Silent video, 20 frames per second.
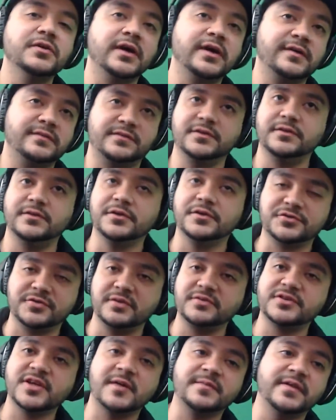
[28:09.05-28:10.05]
I get
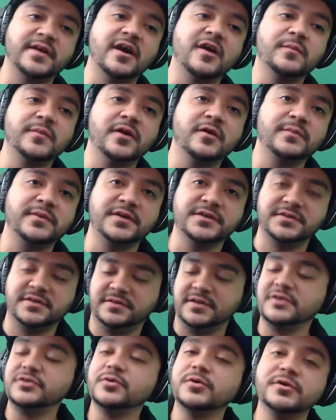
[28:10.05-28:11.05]
stream chat, they help me out because
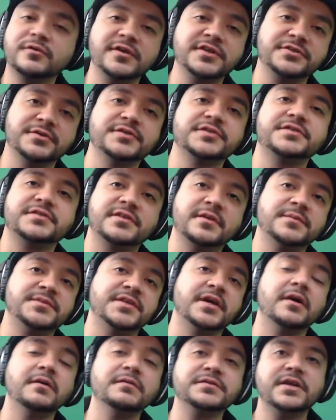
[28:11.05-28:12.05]
they're doing research
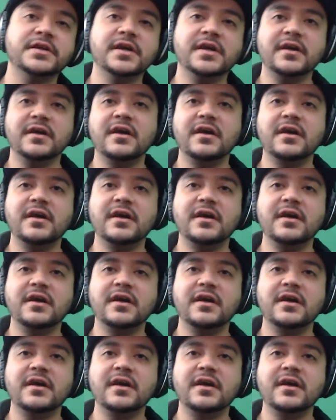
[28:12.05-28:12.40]
themselves,